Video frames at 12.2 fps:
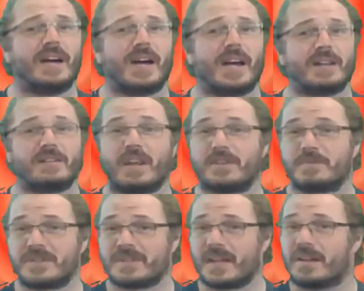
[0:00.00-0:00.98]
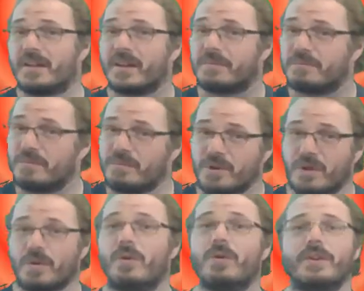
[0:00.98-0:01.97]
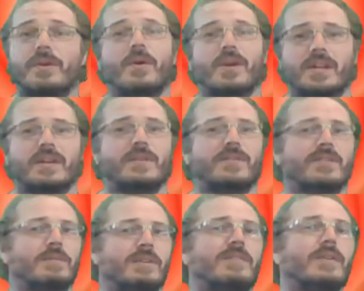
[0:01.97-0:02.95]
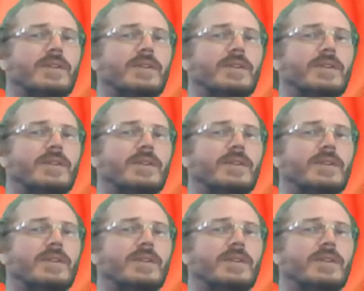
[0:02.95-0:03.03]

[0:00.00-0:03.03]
As we said, like, not all the organelles that we've taught